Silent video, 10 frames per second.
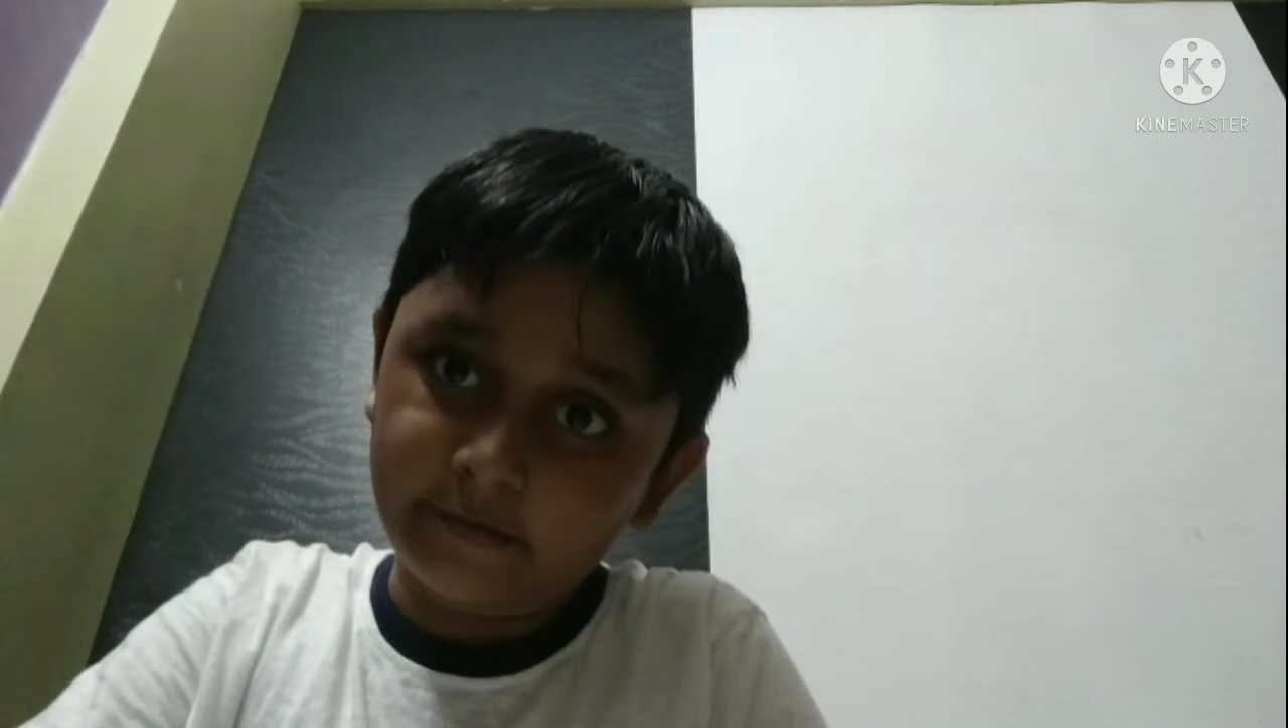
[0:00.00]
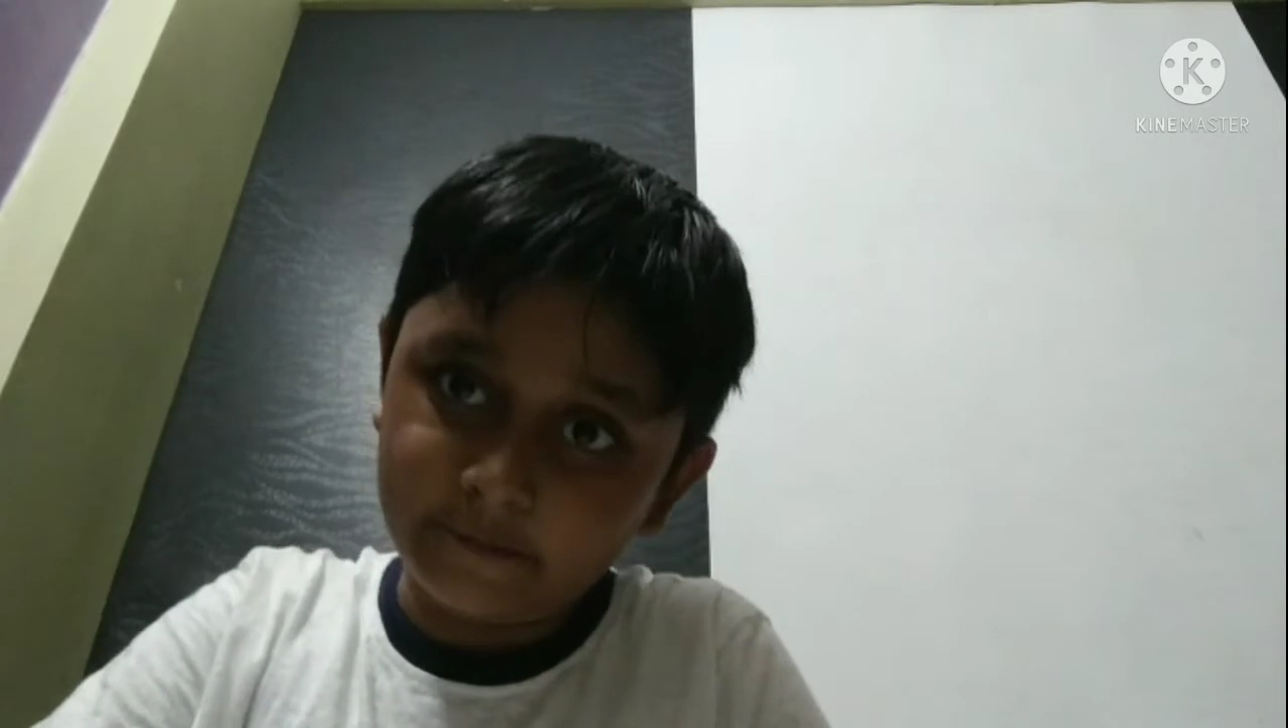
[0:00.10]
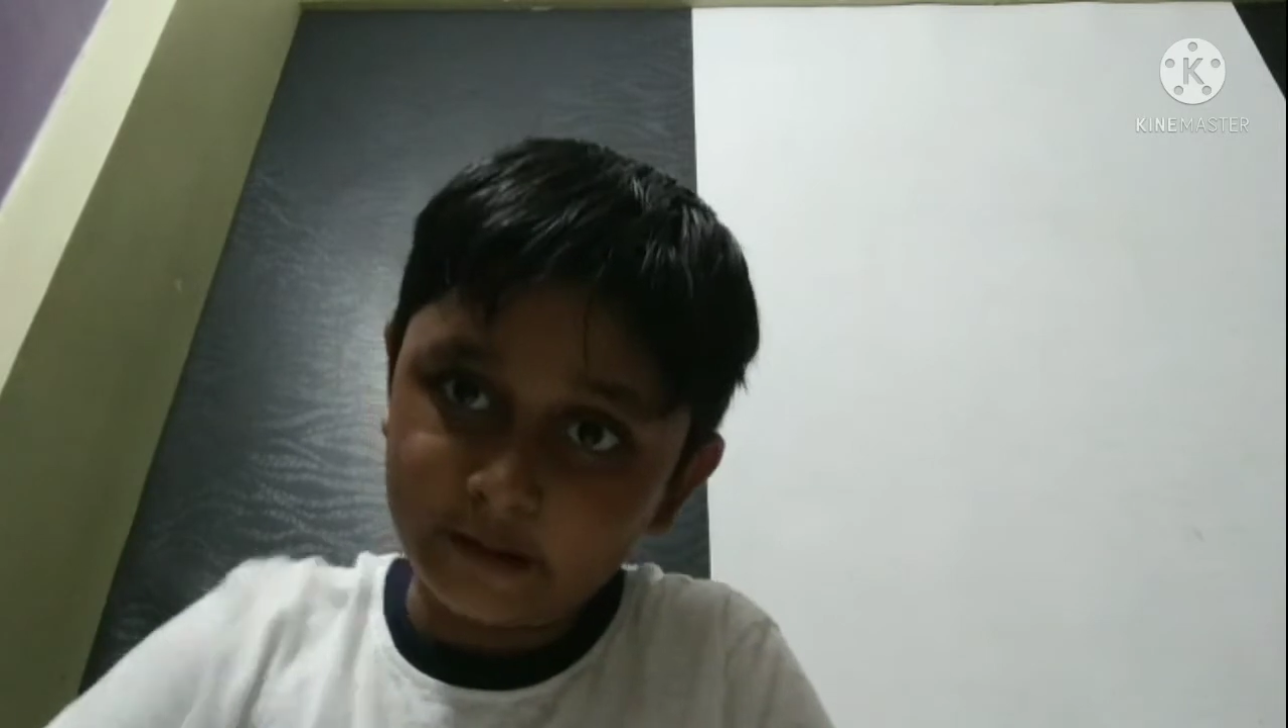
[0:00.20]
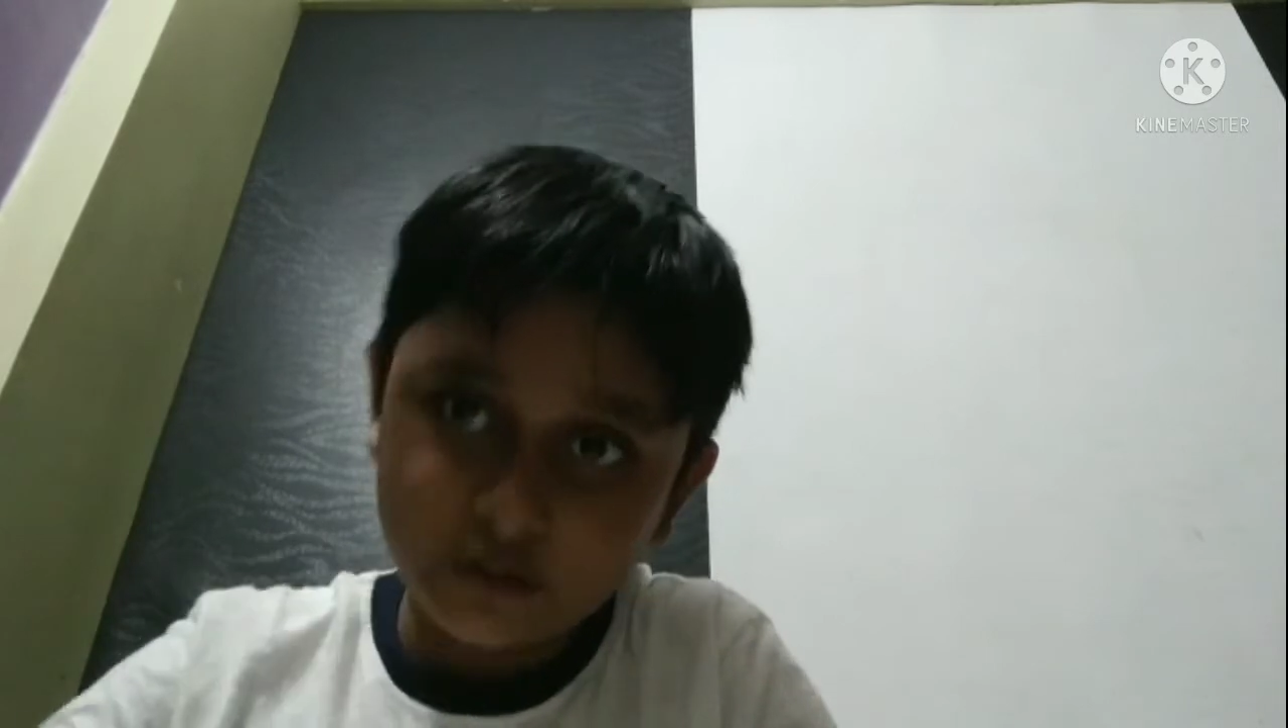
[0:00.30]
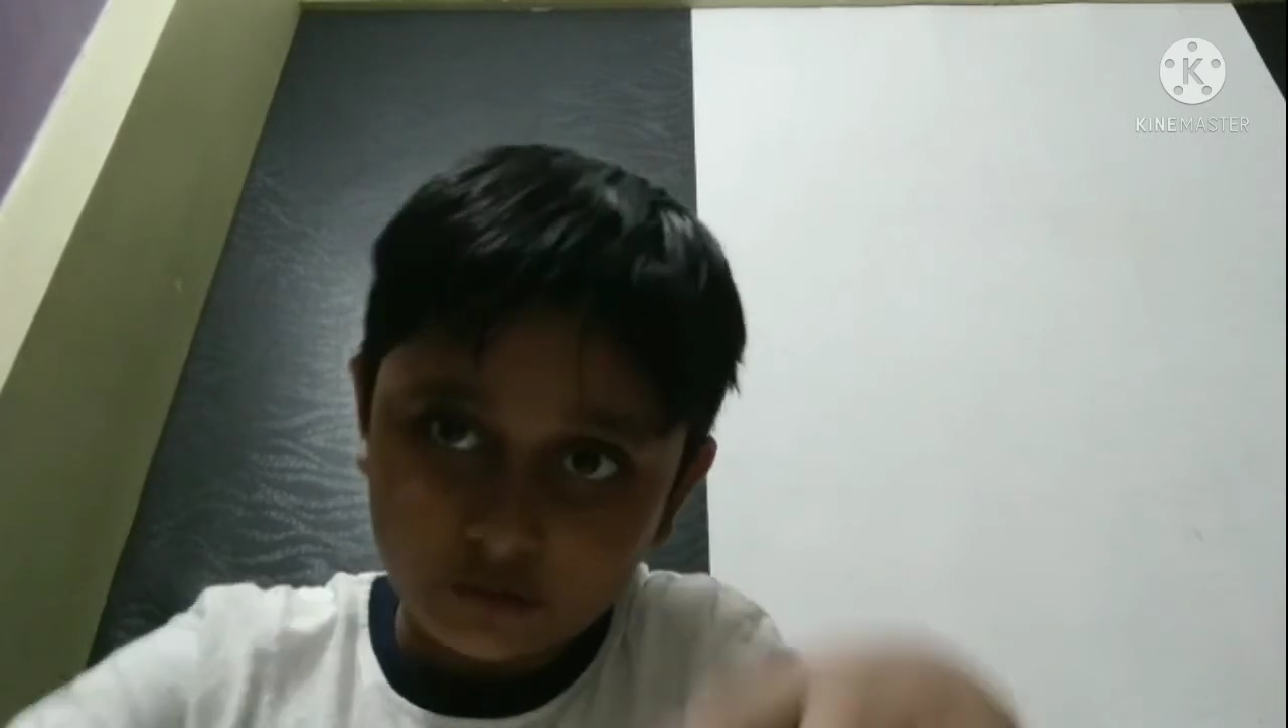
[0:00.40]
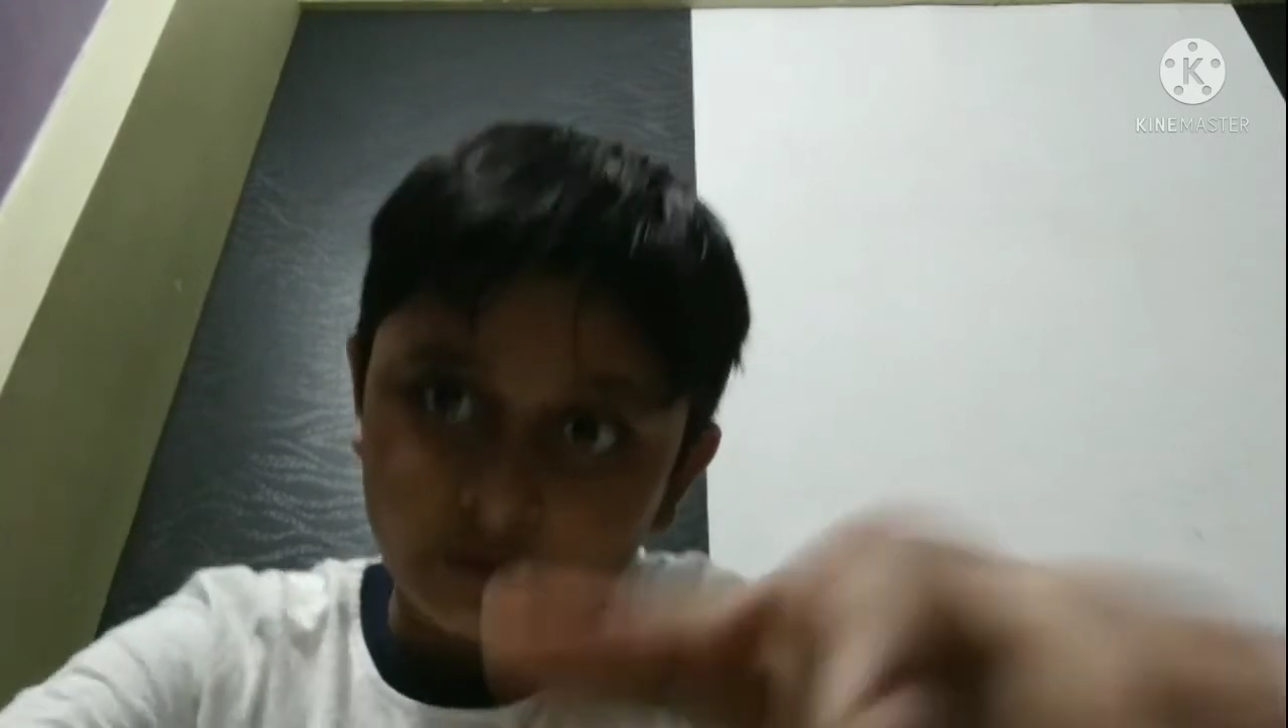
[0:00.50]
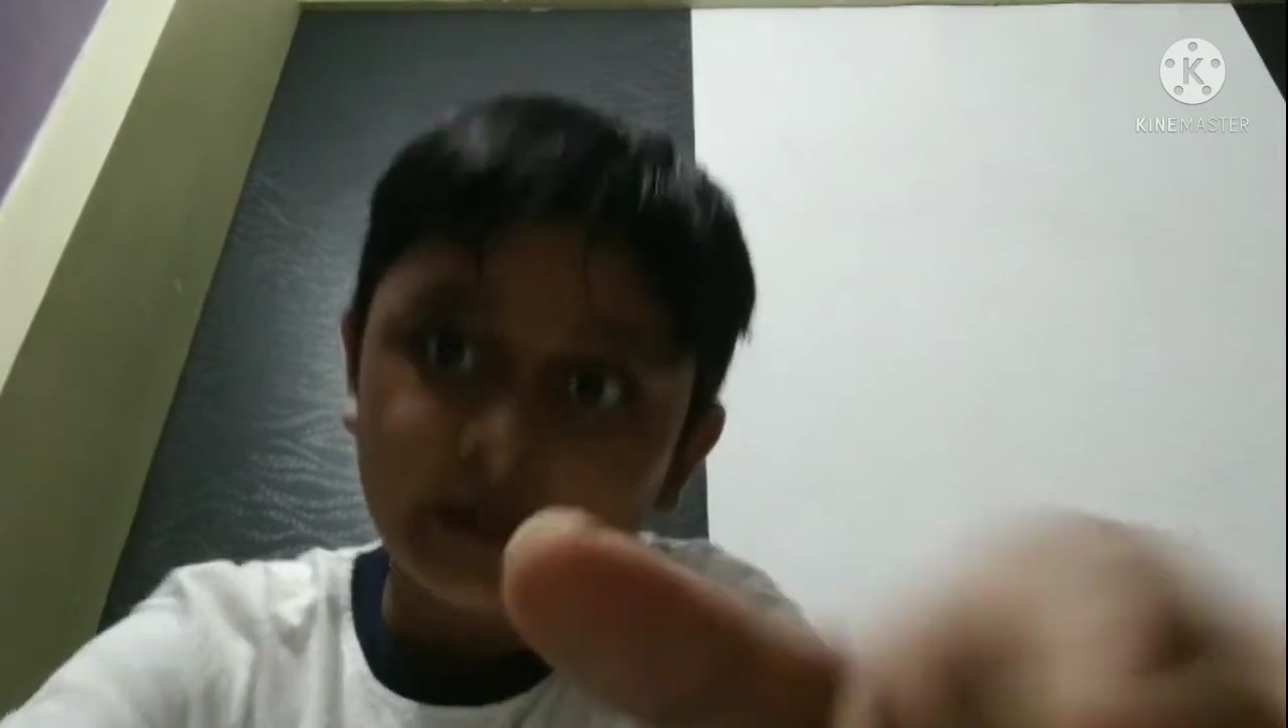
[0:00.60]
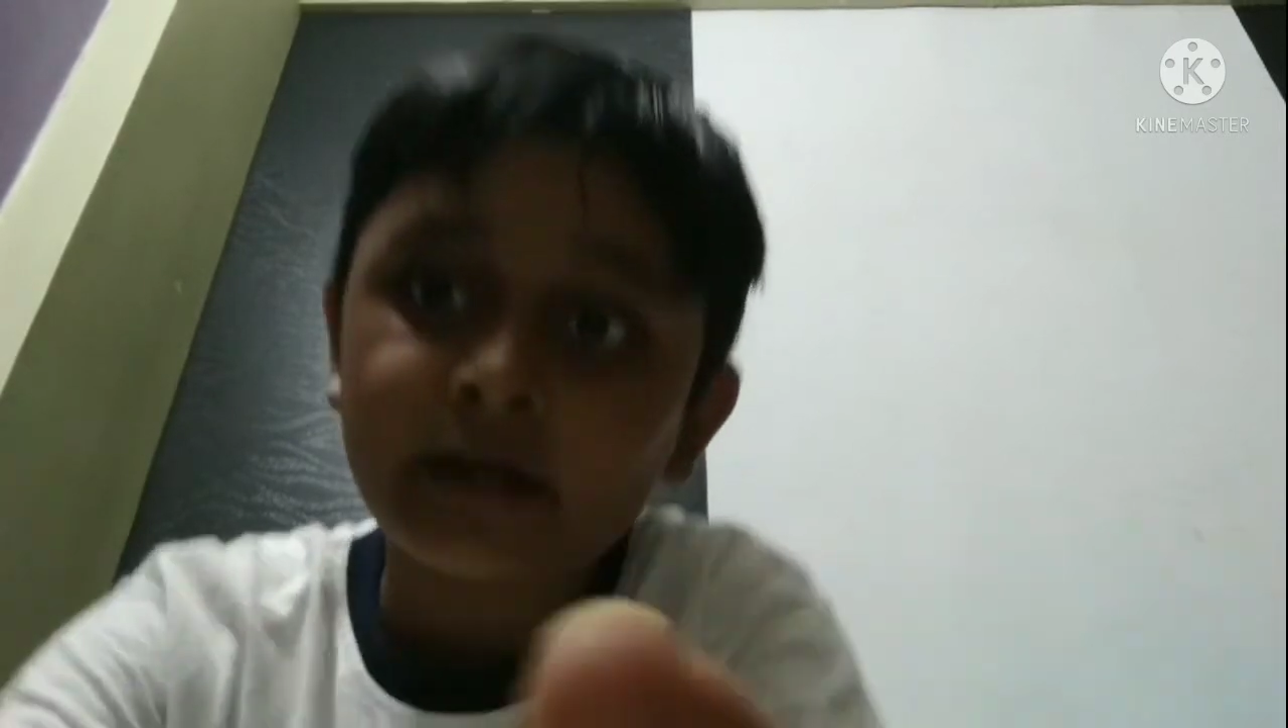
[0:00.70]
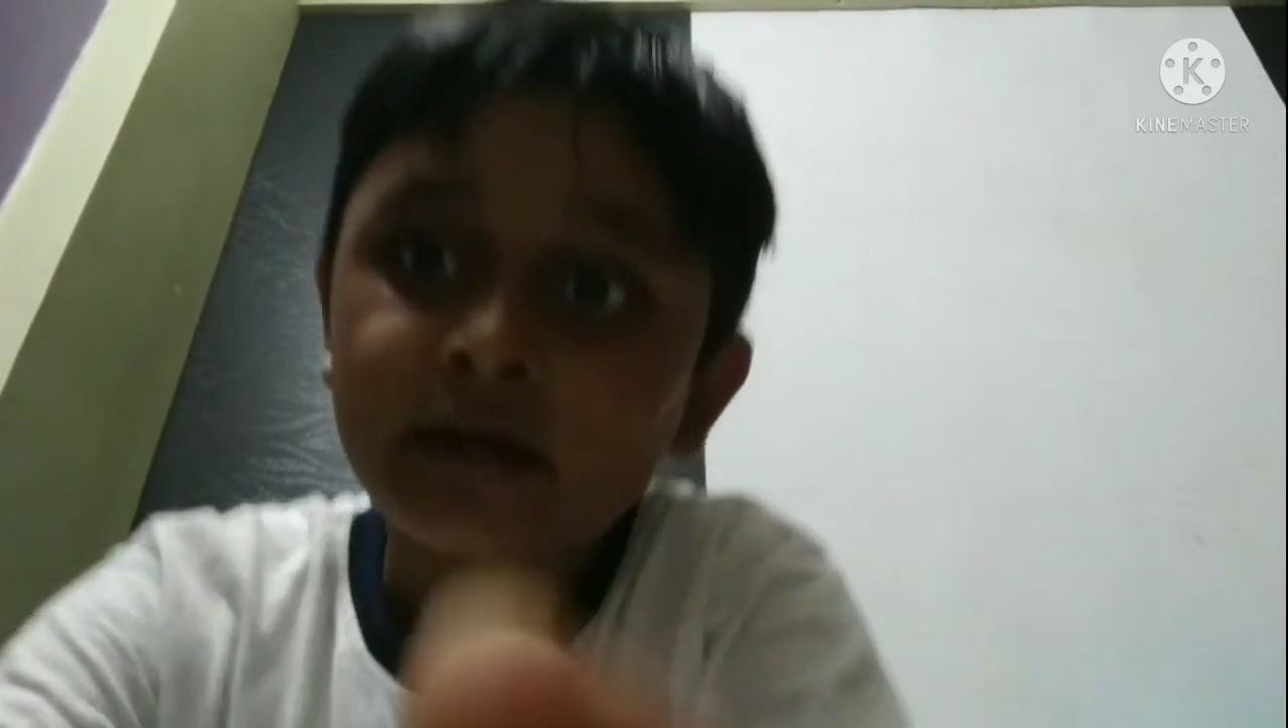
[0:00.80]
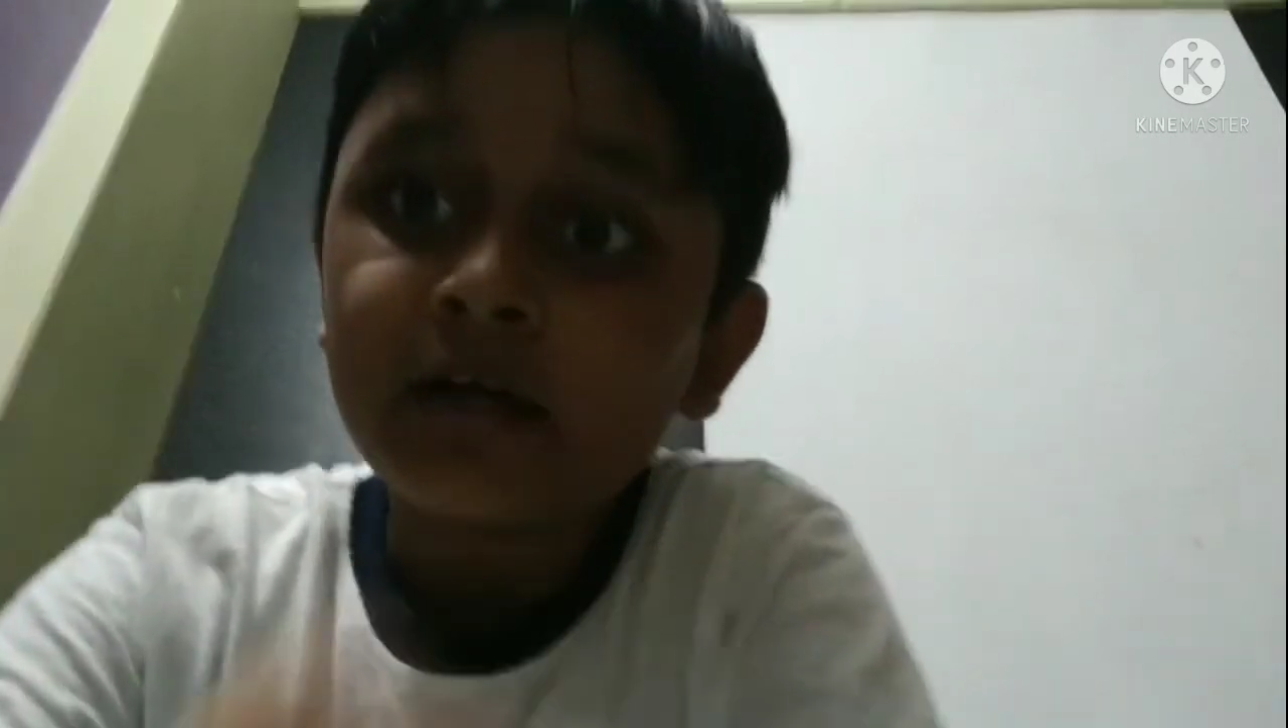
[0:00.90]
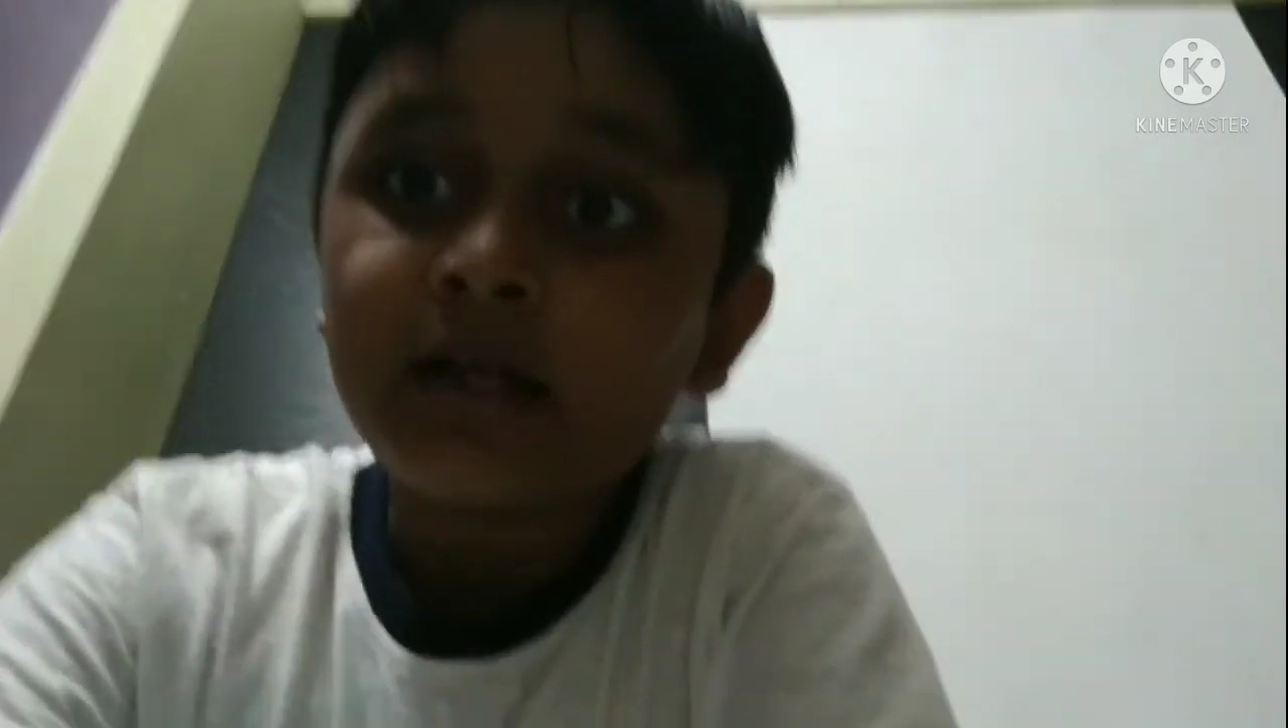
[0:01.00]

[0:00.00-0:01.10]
of the story.